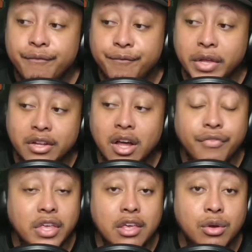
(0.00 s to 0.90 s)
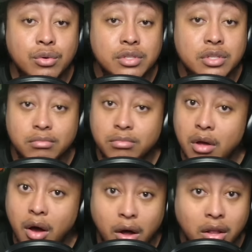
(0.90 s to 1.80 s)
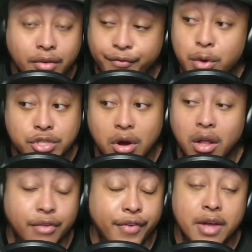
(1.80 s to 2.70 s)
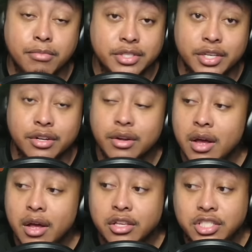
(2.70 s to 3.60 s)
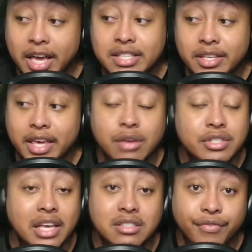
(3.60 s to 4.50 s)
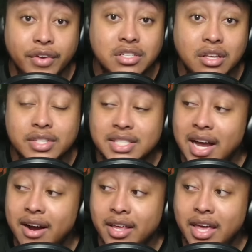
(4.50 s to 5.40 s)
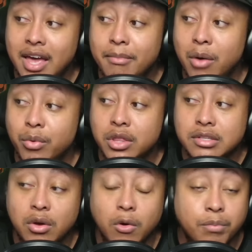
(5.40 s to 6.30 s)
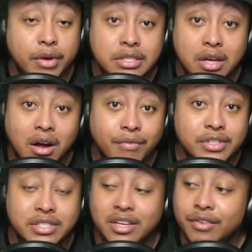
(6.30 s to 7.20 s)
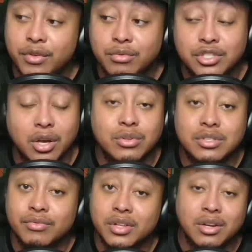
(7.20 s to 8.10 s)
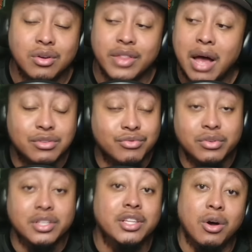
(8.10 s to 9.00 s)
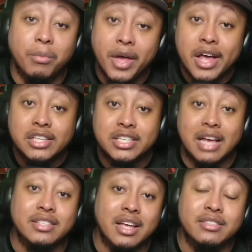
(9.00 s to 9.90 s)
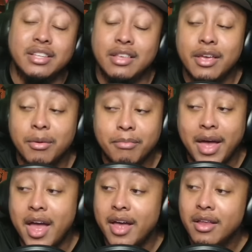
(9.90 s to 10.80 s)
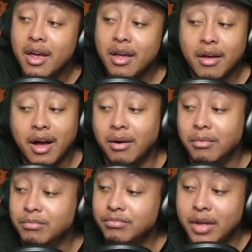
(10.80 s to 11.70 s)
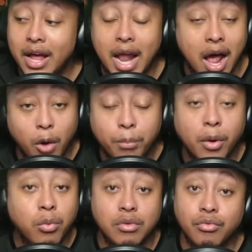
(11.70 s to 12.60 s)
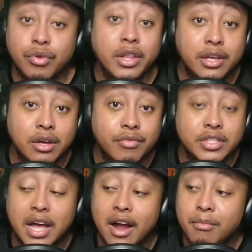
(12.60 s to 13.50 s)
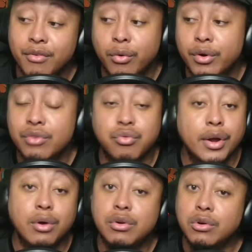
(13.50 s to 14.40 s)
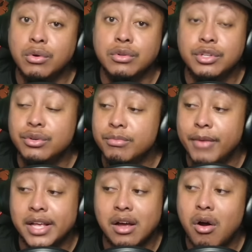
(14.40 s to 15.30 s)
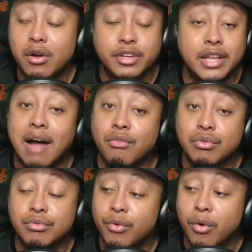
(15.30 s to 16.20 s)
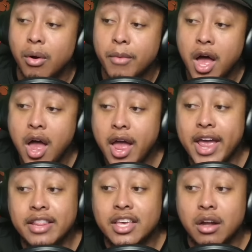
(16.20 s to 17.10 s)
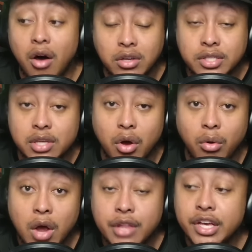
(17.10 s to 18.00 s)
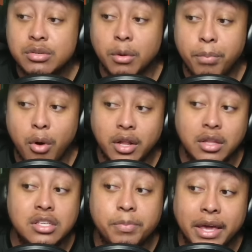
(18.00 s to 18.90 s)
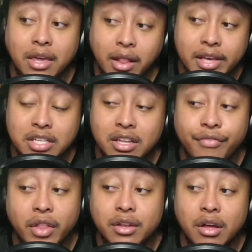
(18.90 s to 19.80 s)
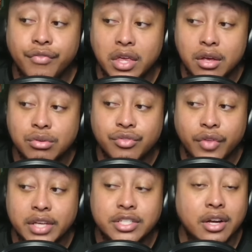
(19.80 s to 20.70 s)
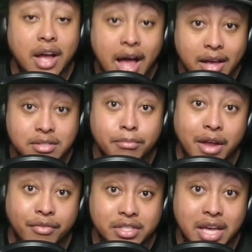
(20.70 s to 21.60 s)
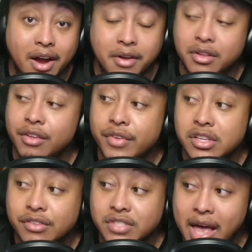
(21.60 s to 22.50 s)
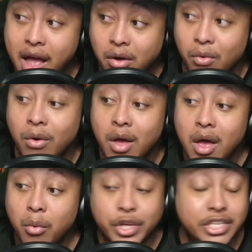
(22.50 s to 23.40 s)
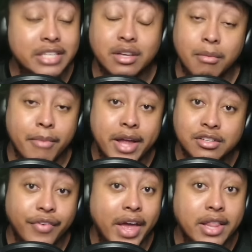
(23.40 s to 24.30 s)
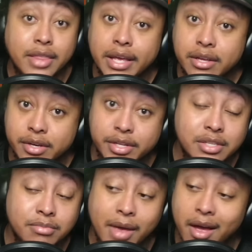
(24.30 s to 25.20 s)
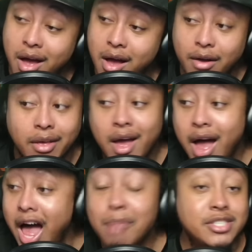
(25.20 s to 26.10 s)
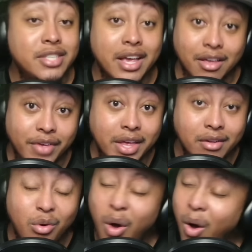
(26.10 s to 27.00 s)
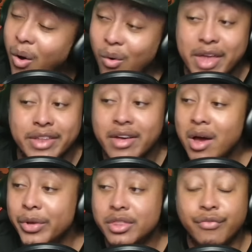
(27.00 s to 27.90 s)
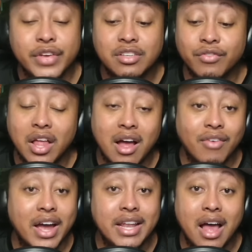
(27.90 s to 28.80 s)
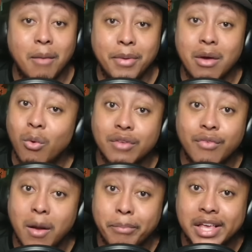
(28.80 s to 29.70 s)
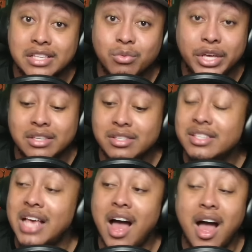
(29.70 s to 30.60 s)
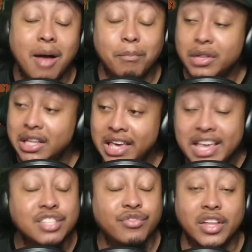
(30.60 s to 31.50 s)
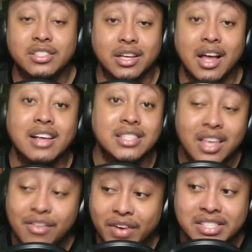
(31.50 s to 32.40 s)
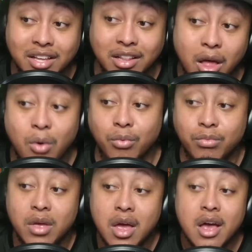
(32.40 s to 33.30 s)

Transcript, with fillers: Philadelphia Eagles Hall of future Hall of Famer center Jason Kelce has officially retired. He came out with this whole press conference, said a few jokes, and really cool. That was really dope. Shouts out to him, man. Um, I hope a really good retirement for you. Real cool dude, man. Hard to not root for him. And then also, there's reportedly speculation that Philadelphia Eagles Fletcher Cox may retire, the defensive tackle, which as a Commanders fan, thank goodness, man. Oh, I'm sick of it. Whoo! And with defensive line right now being one of our biggest weaknesses, I'm pleased, Fletcher Cox, leave us alone.